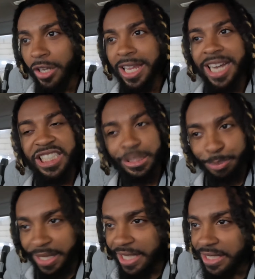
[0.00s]
a lot of
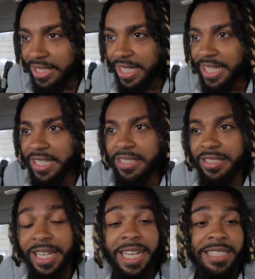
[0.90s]
speeding
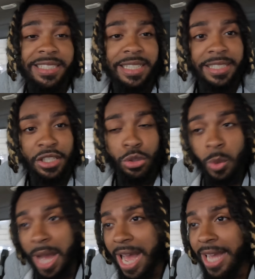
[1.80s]
tickets, like I said,
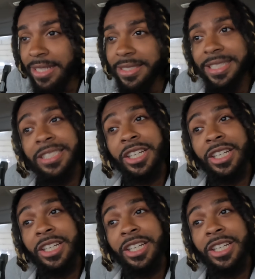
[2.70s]
DUIs,